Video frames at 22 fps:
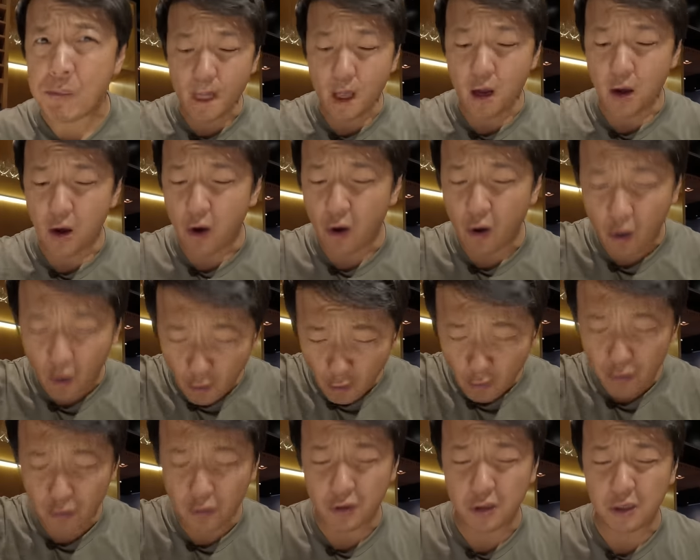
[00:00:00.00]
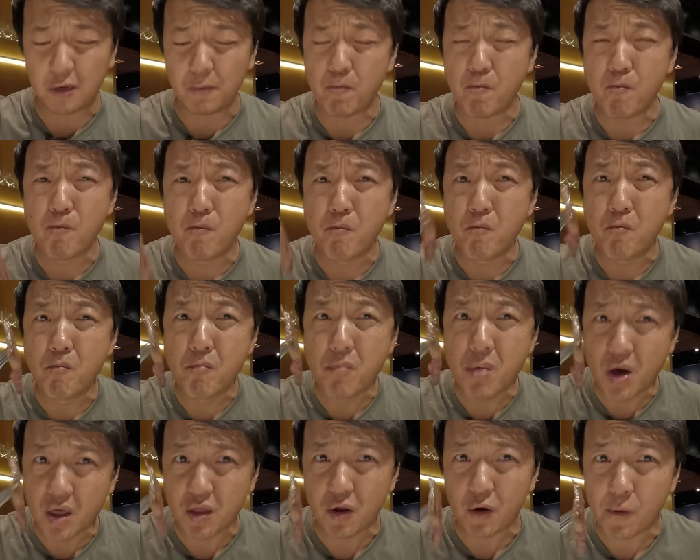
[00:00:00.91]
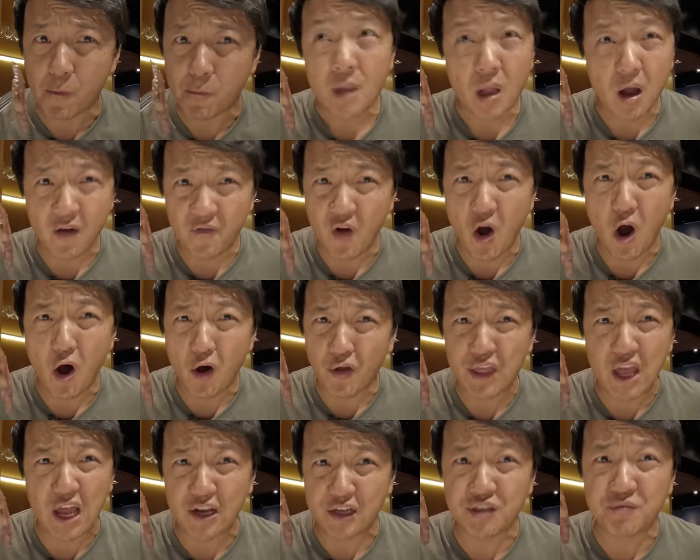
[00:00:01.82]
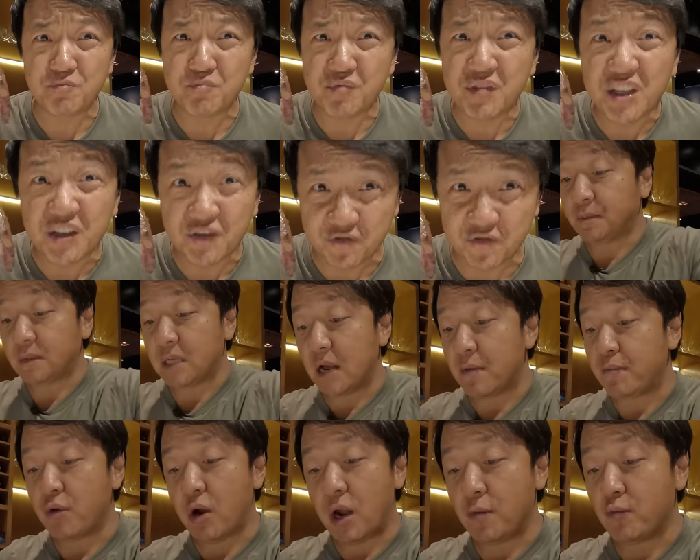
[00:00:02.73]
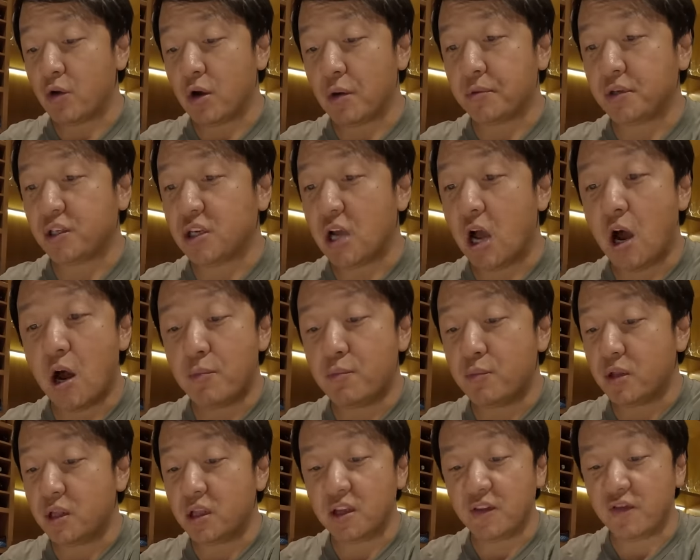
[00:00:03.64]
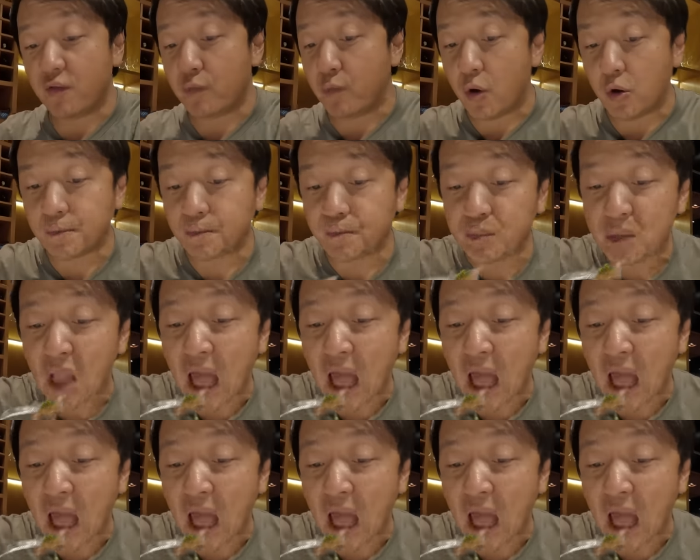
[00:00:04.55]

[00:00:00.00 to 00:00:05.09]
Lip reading: Holy mother, of all that is beef, that prime rib is unbelievable.